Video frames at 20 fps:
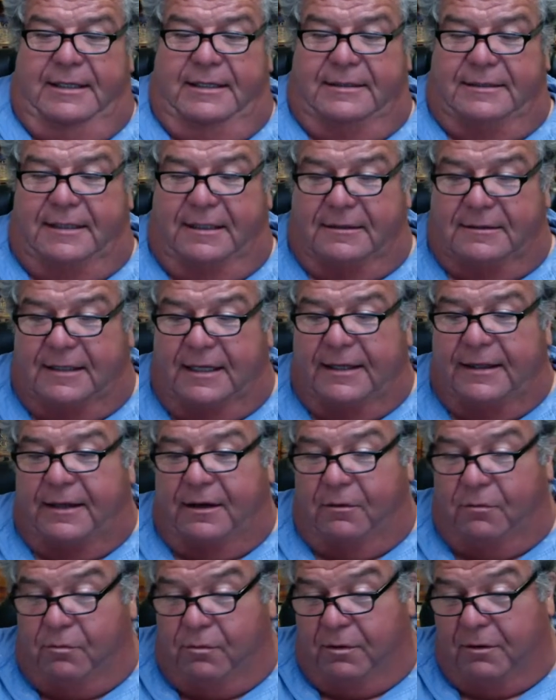Sounds like
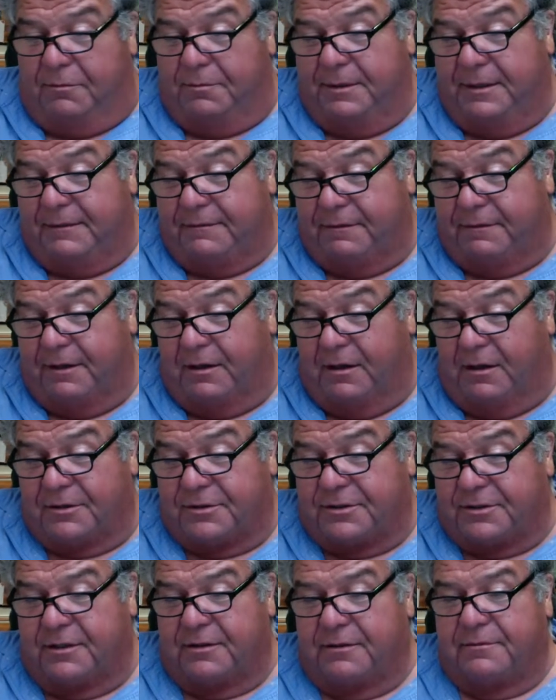there will be a Fred Hall
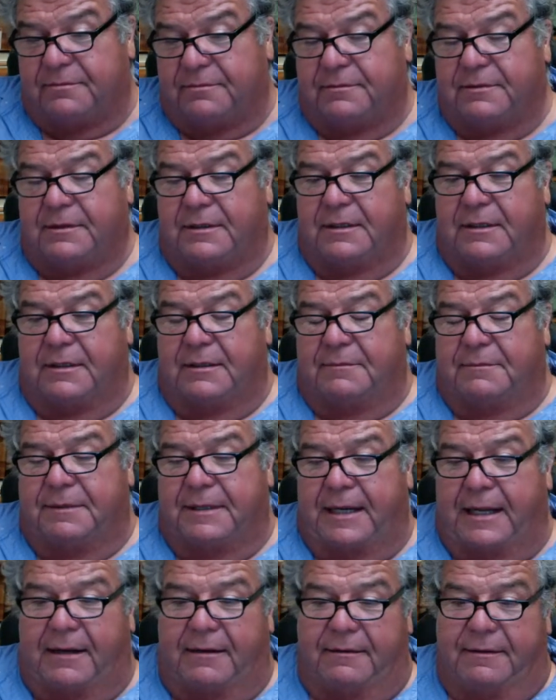show,
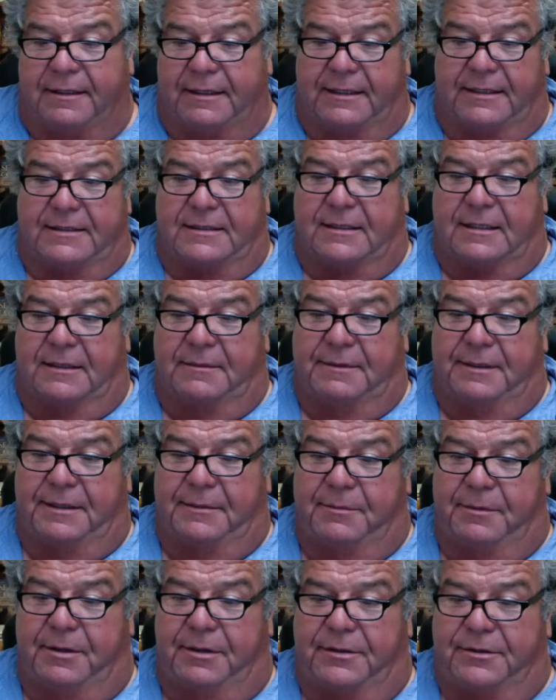but I don't think it's going to be
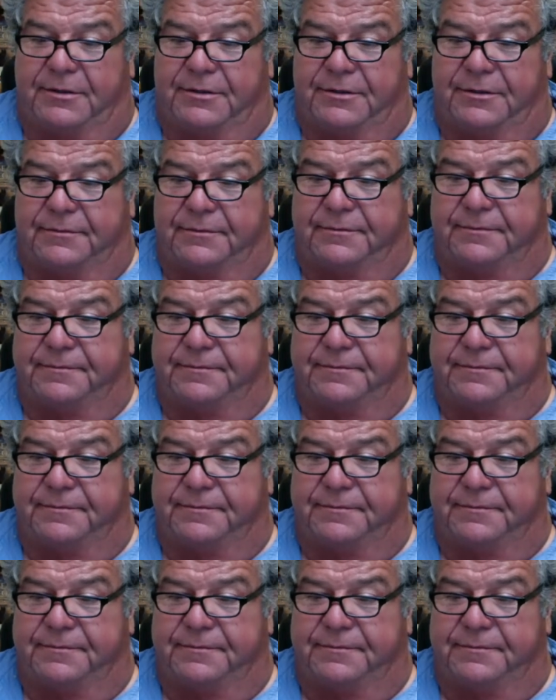in March.